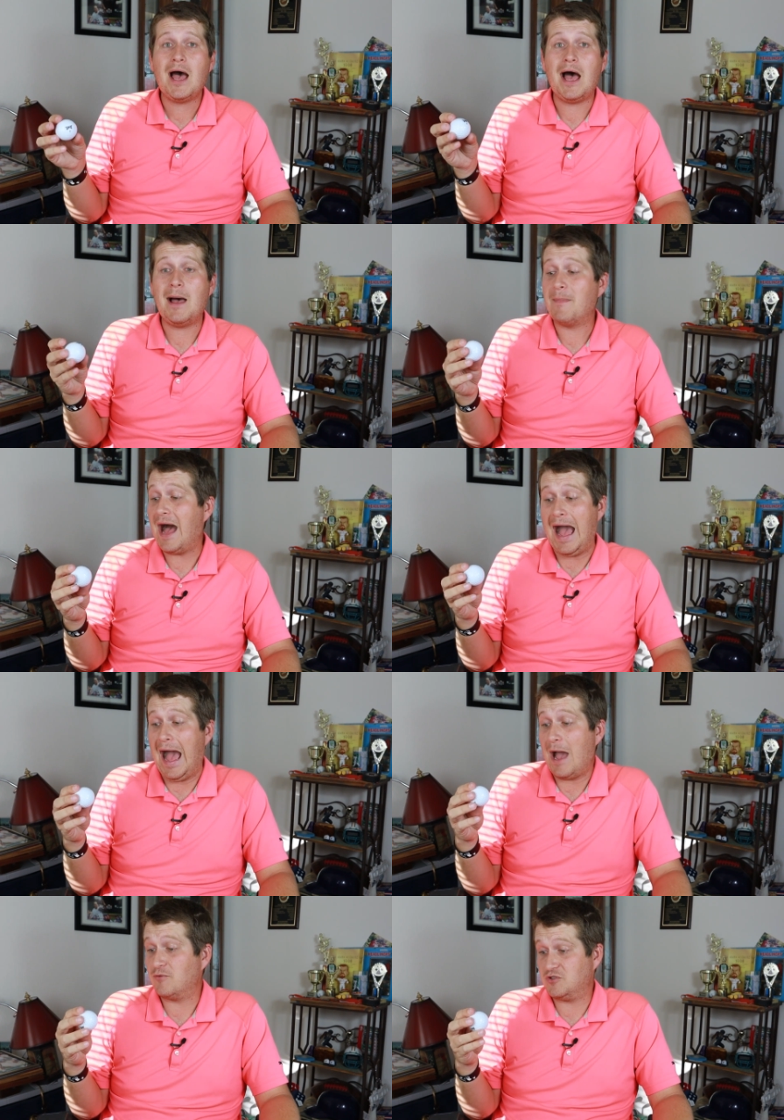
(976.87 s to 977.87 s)
um, I,
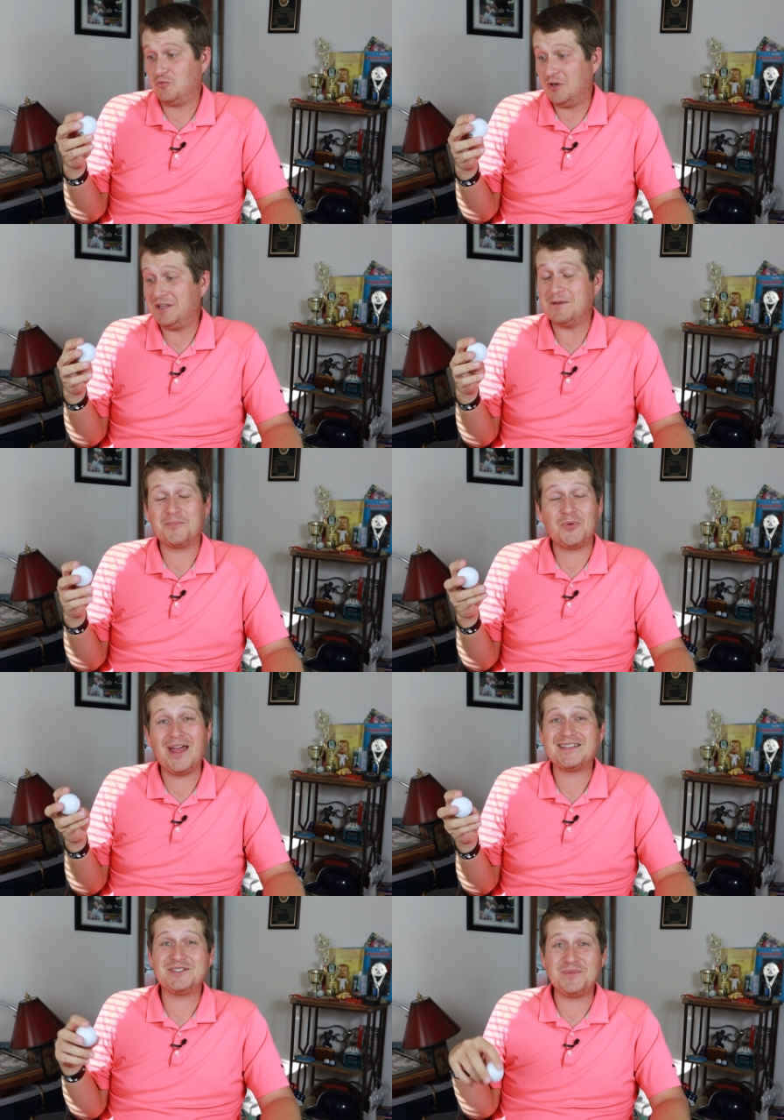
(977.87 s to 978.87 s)
I was really
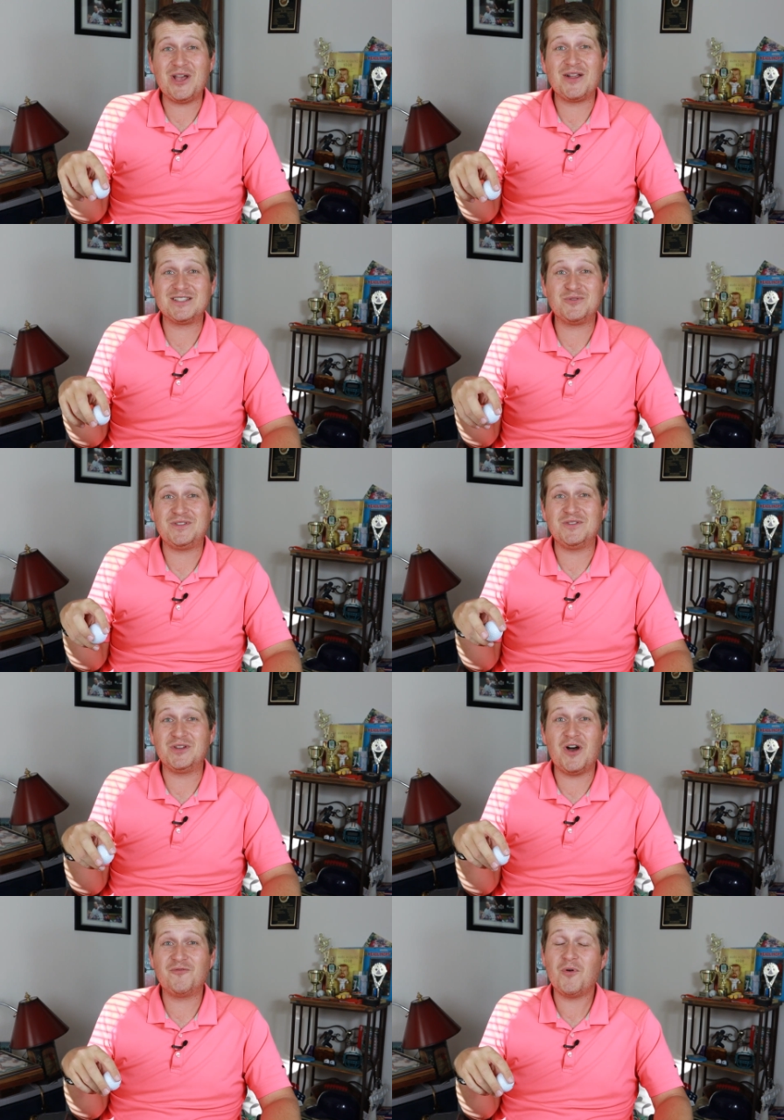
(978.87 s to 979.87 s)
impressed to be honest with you. The
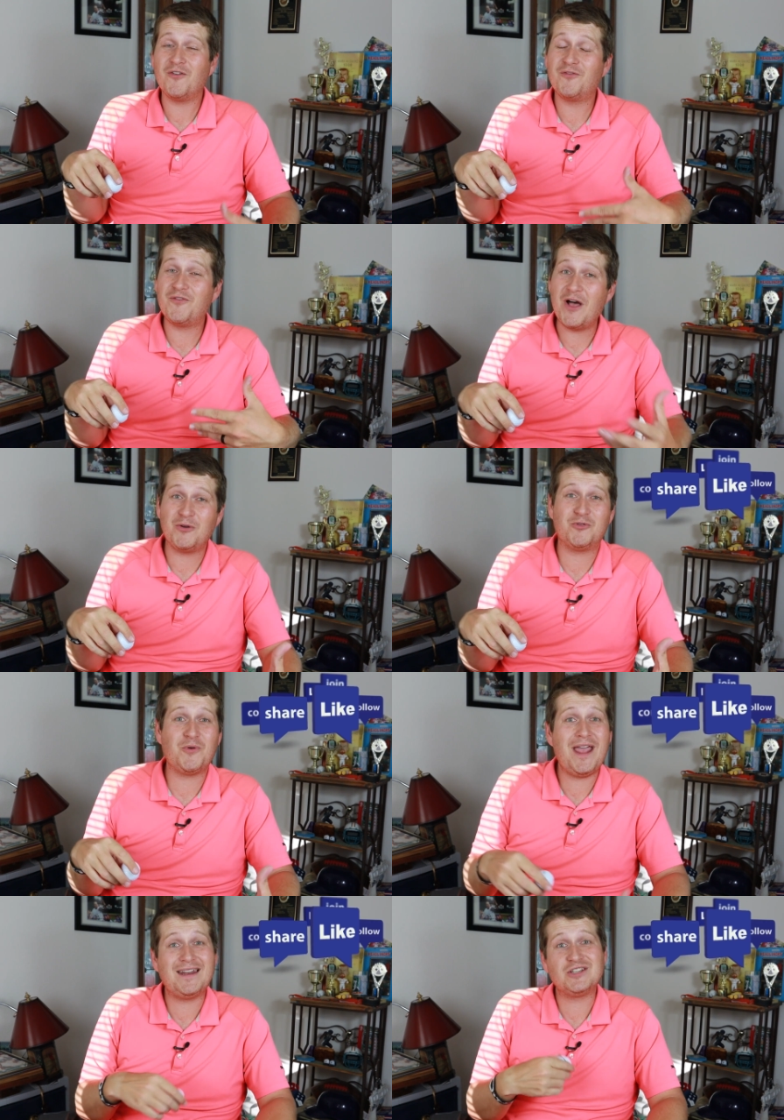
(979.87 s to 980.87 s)
golf ball felt
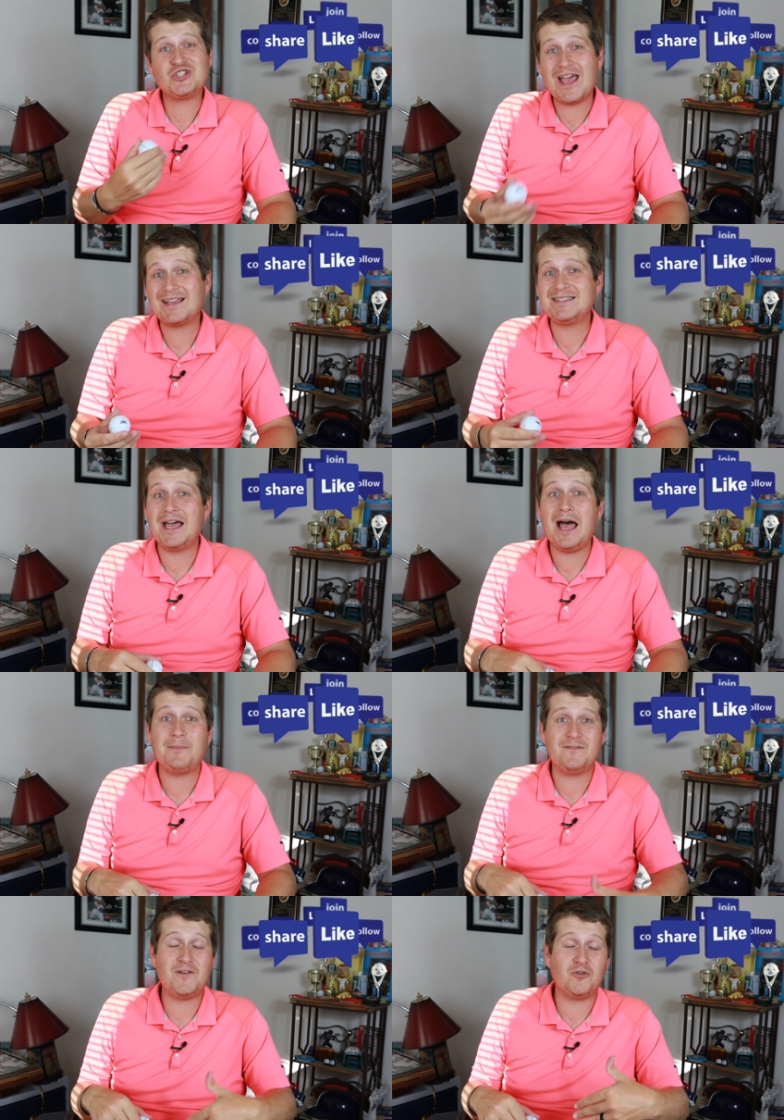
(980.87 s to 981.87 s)
great. It checked
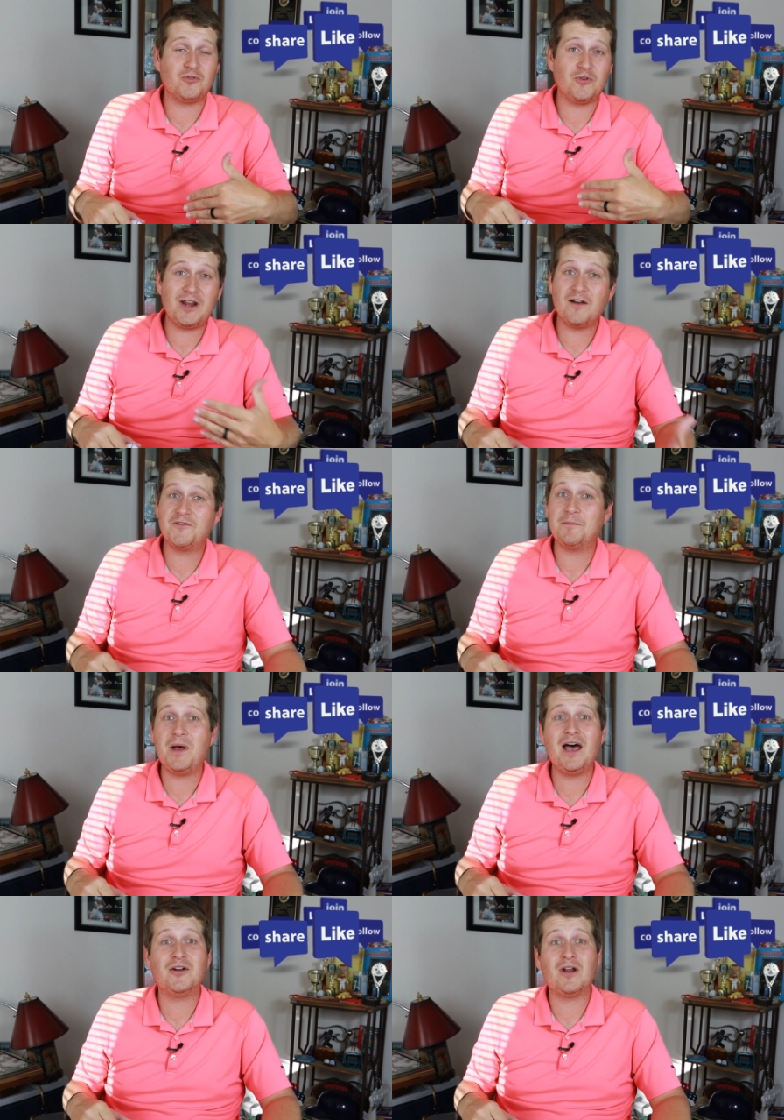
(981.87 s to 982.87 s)
up. It felt great off the
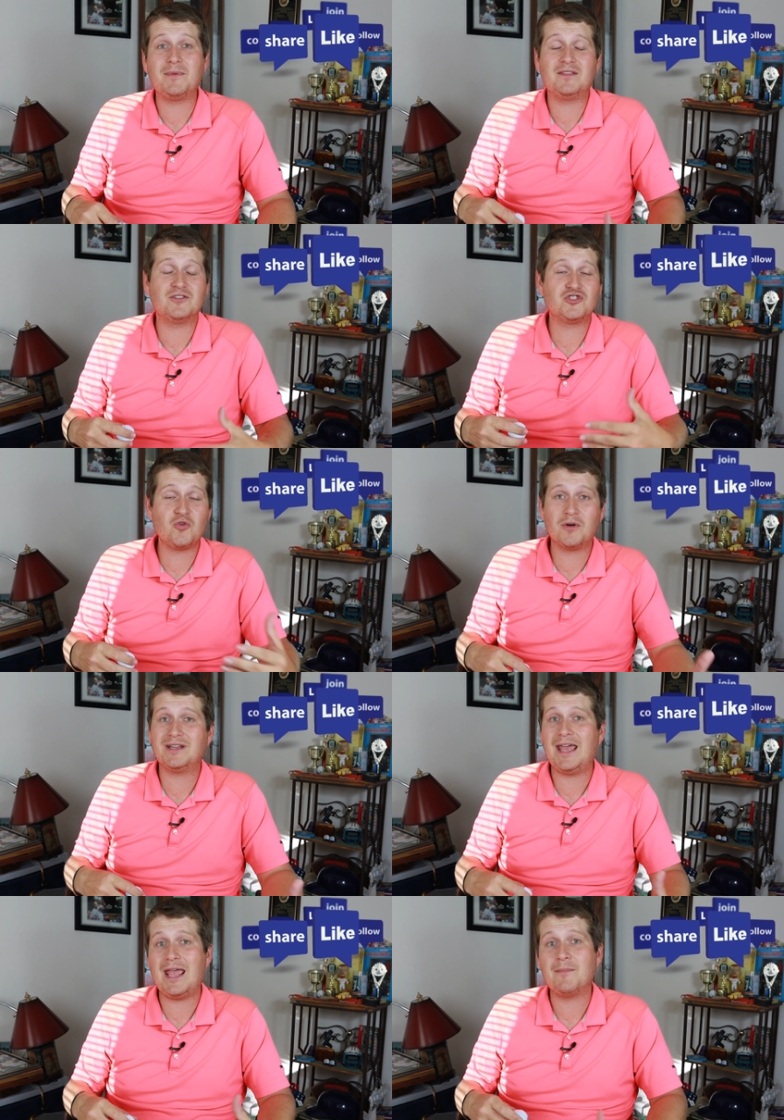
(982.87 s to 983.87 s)
putter. I mean, the
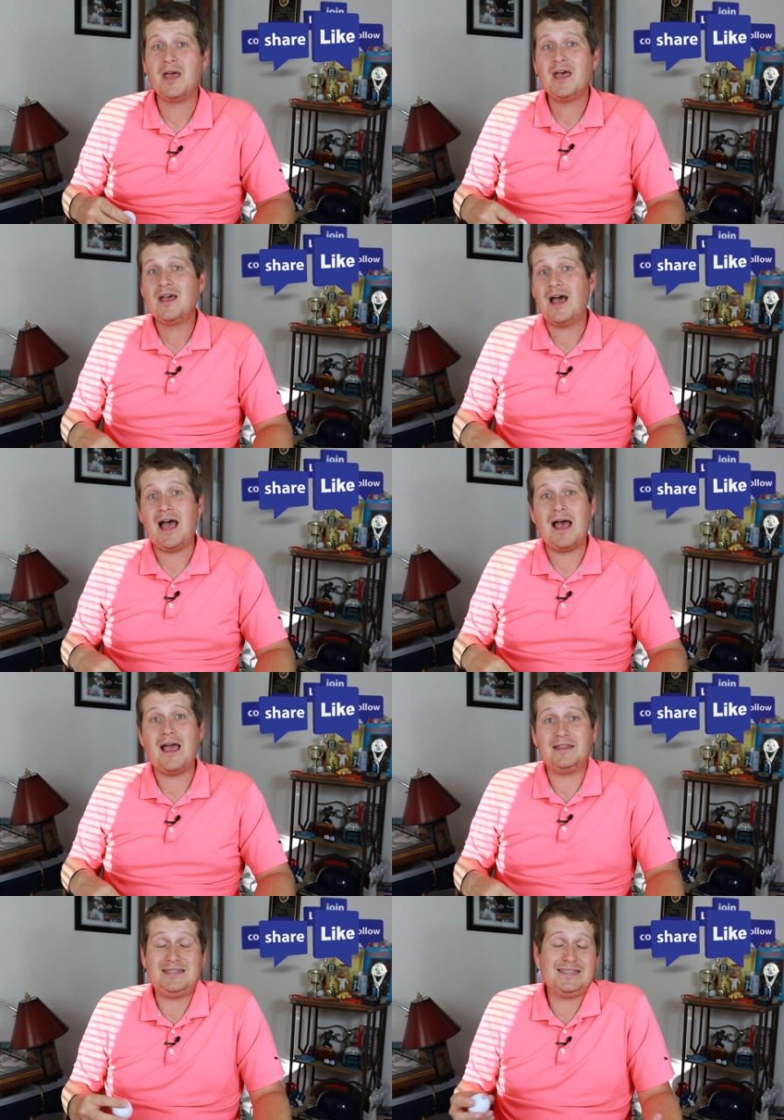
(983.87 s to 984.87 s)
short game
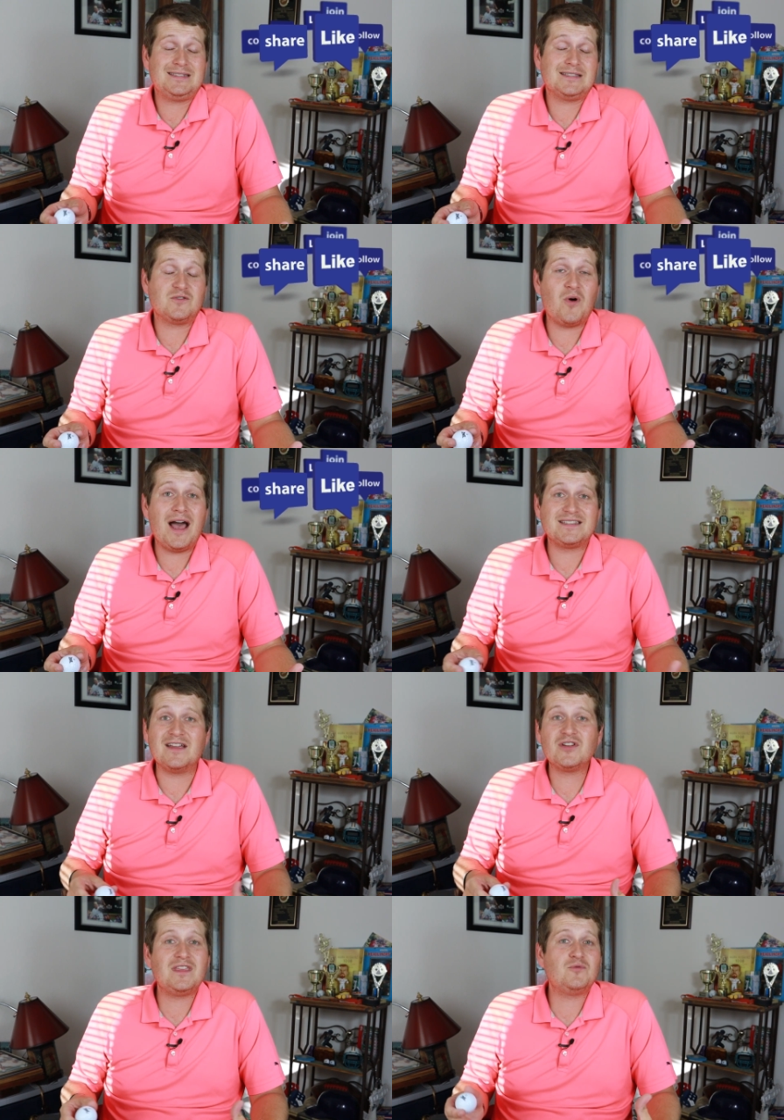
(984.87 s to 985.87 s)
uh, distance wise.
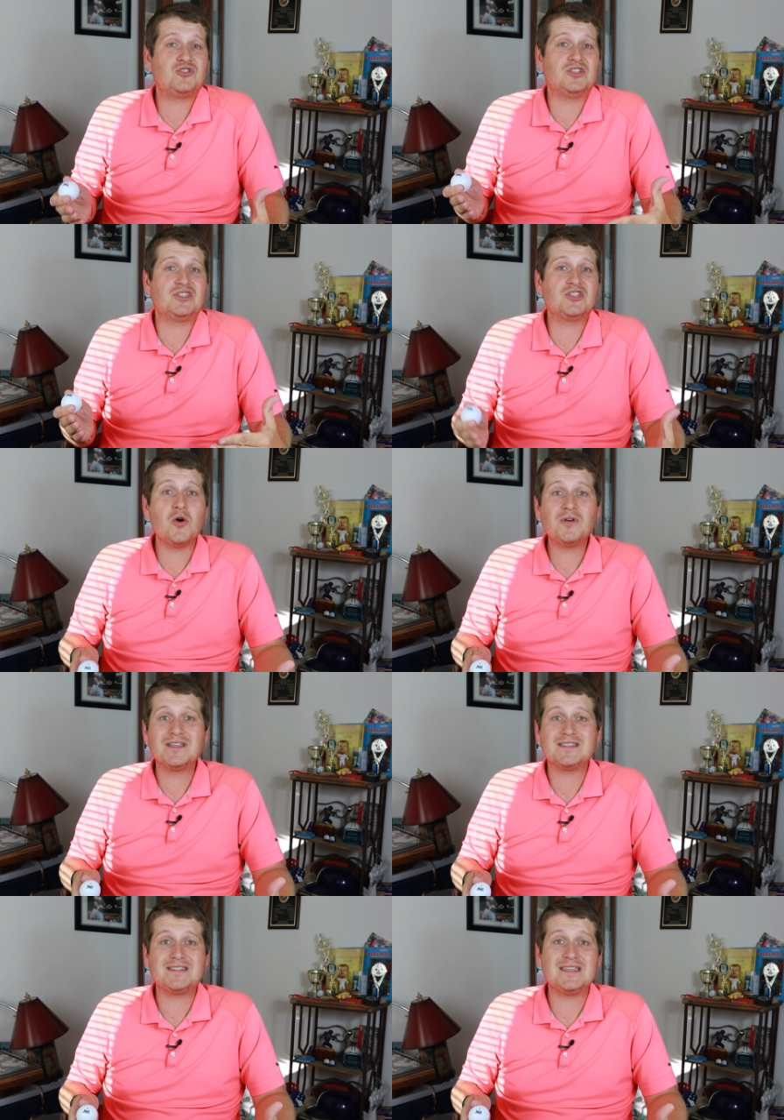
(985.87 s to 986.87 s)
Everything was just so
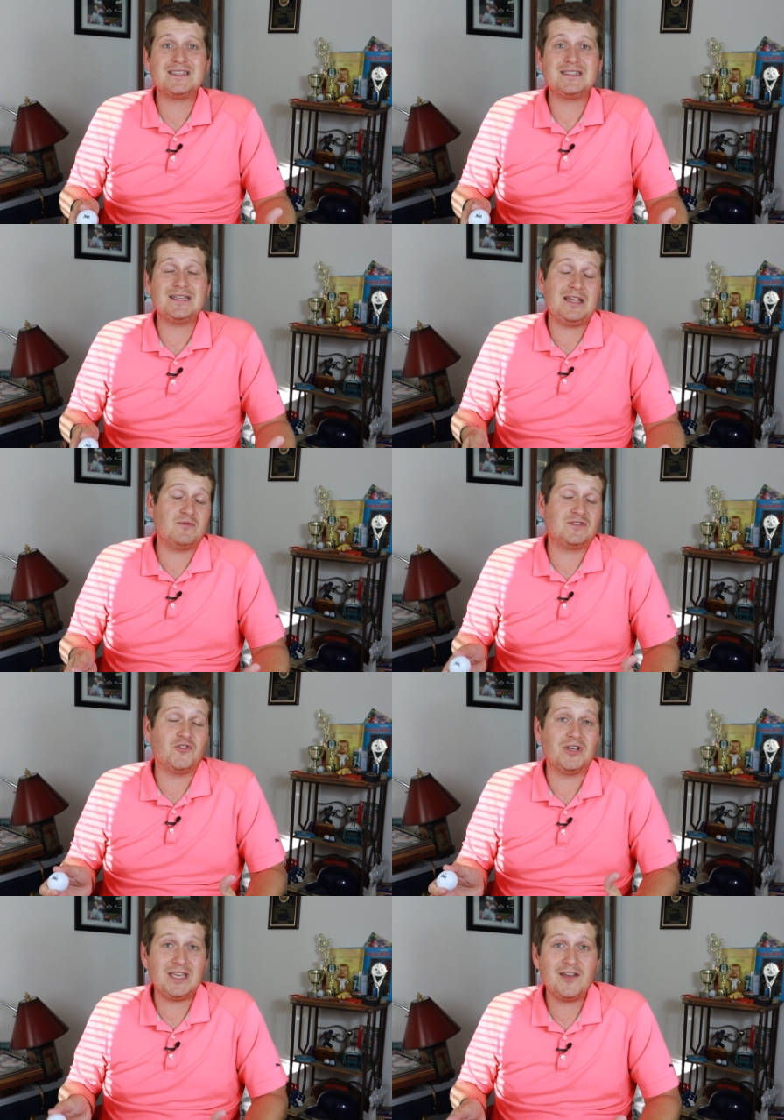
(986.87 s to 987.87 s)
consistent. It was
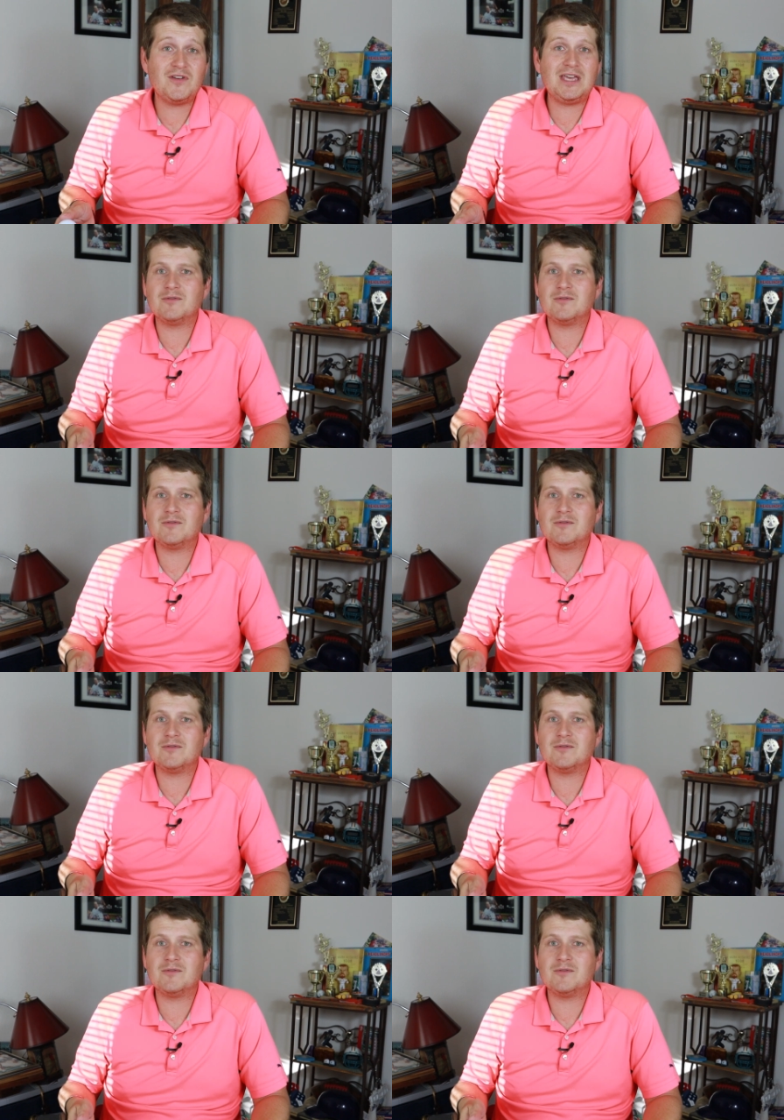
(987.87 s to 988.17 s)
forgiving. It